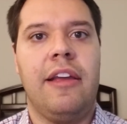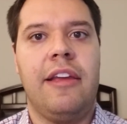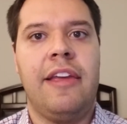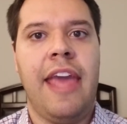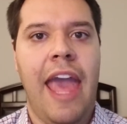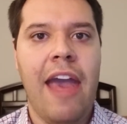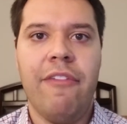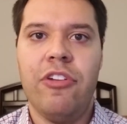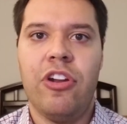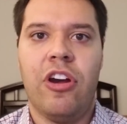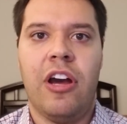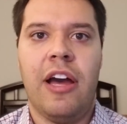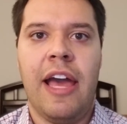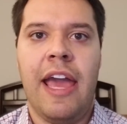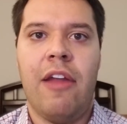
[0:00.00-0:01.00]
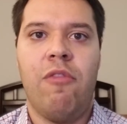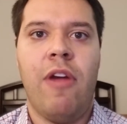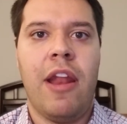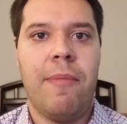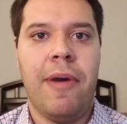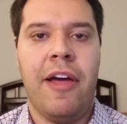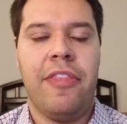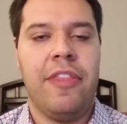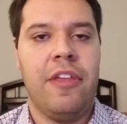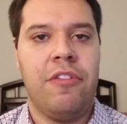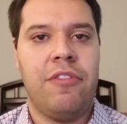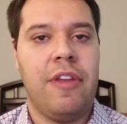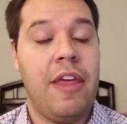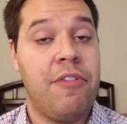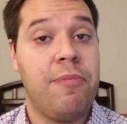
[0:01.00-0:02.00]
Kavanaugh had read about
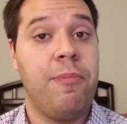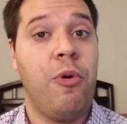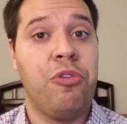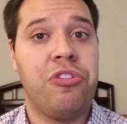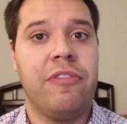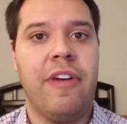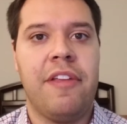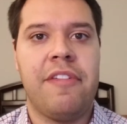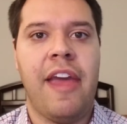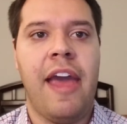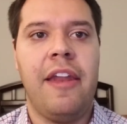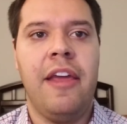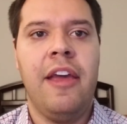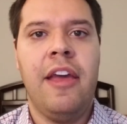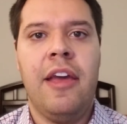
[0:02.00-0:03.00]
this, as most of us had,